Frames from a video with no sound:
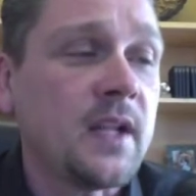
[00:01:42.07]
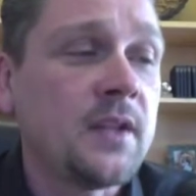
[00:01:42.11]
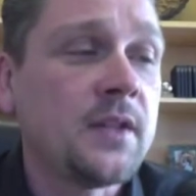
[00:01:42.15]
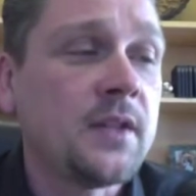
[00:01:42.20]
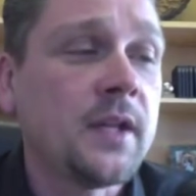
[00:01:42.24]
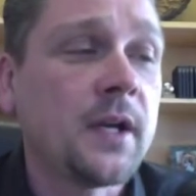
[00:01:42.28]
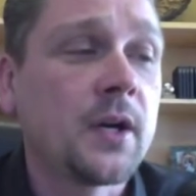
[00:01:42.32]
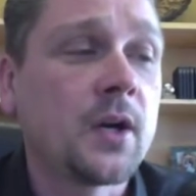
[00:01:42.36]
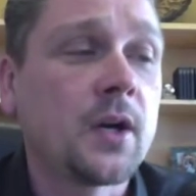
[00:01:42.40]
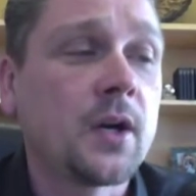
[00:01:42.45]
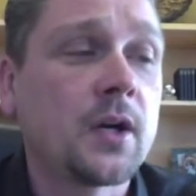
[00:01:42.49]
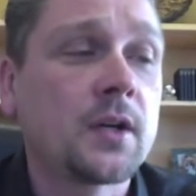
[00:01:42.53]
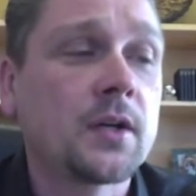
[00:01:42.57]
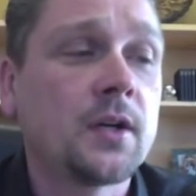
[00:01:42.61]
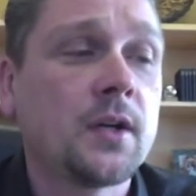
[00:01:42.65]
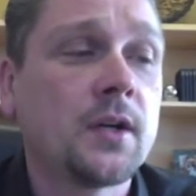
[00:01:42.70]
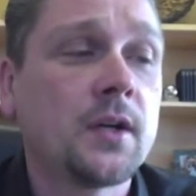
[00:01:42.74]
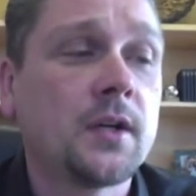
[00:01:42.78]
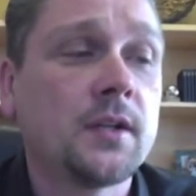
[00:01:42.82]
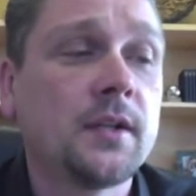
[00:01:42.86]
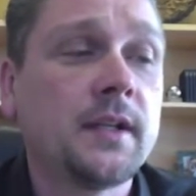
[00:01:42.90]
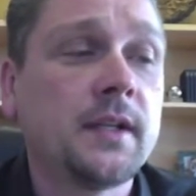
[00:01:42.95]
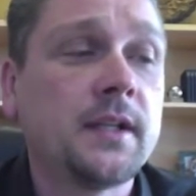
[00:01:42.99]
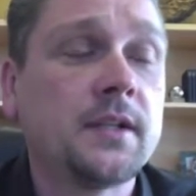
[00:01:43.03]
There are
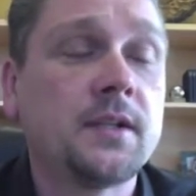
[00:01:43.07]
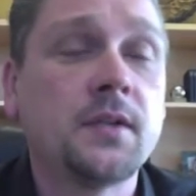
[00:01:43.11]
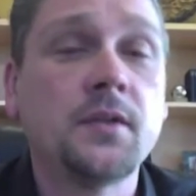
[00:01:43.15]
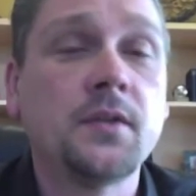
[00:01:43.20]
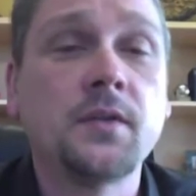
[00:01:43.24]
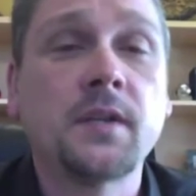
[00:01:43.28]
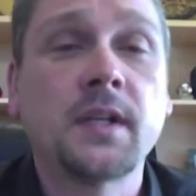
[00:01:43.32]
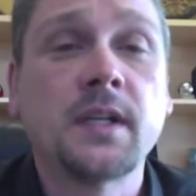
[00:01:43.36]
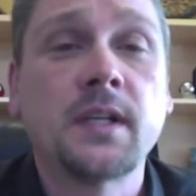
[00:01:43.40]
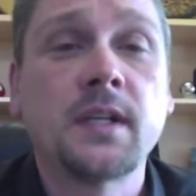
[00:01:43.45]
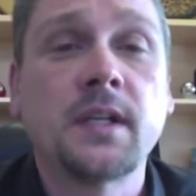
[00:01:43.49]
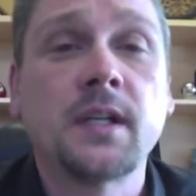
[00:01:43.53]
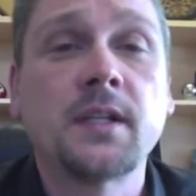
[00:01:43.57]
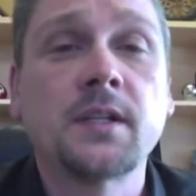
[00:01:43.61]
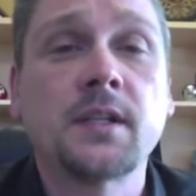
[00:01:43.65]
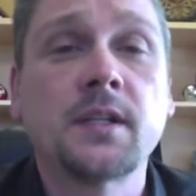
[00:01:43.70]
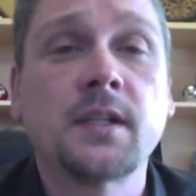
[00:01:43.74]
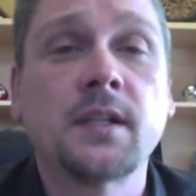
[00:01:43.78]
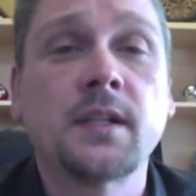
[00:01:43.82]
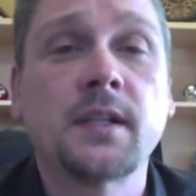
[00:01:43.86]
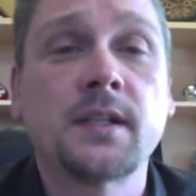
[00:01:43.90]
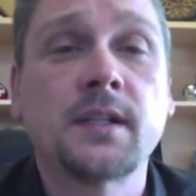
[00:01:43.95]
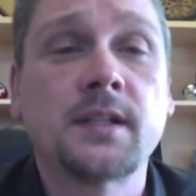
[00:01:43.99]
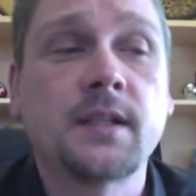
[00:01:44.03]
currently 2
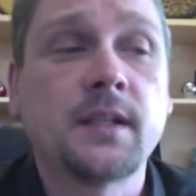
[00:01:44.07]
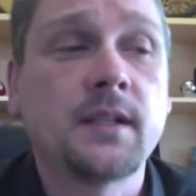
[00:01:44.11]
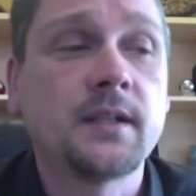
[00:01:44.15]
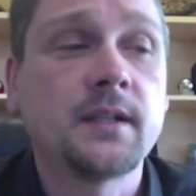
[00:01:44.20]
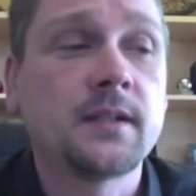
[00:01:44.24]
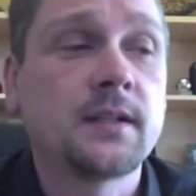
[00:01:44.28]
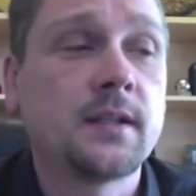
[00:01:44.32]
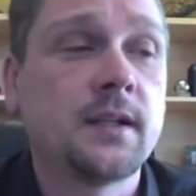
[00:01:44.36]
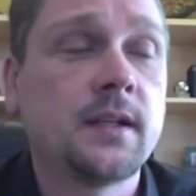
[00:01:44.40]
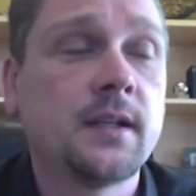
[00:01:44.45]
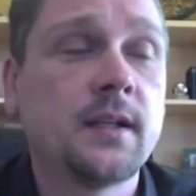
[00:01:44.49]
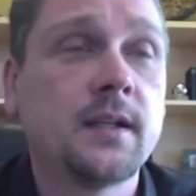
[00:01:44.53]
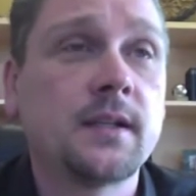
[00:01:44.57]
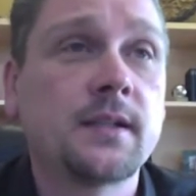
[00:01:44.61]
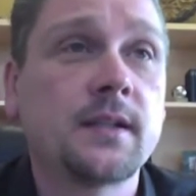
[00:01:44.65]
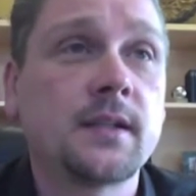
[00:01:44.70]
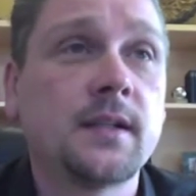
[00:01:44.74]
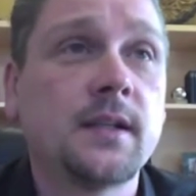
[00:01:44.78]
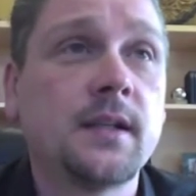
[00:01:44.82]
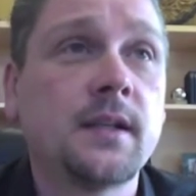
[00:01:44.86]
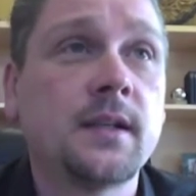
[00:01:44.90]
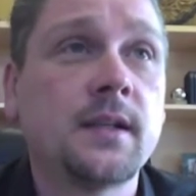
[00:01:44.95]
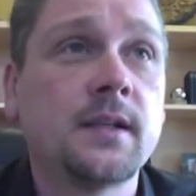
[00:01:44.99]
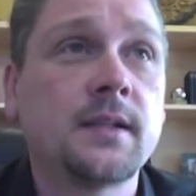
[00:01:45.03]
contingent listings in
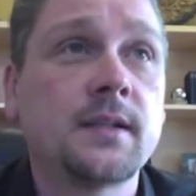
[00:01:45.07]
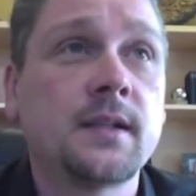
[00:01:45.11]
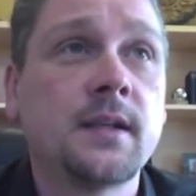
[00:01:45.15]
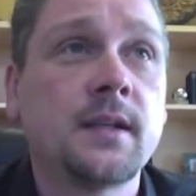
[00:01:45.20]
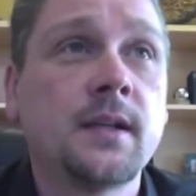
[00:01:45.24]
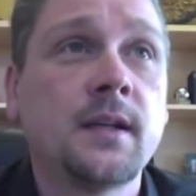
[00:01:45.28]
Encinitas.